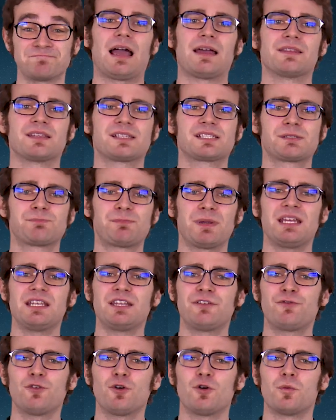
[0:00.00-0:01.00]
And the
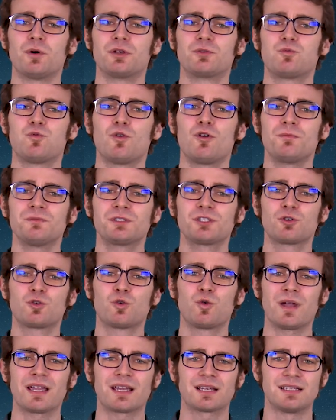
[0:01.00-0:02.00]
speedy forward warmed
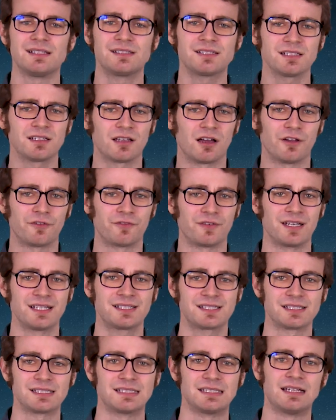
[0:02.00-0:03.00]
quickly to life in
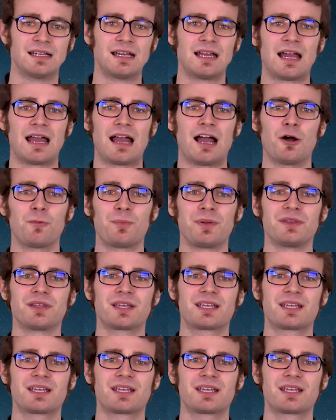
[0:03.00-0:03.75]
Italy, helping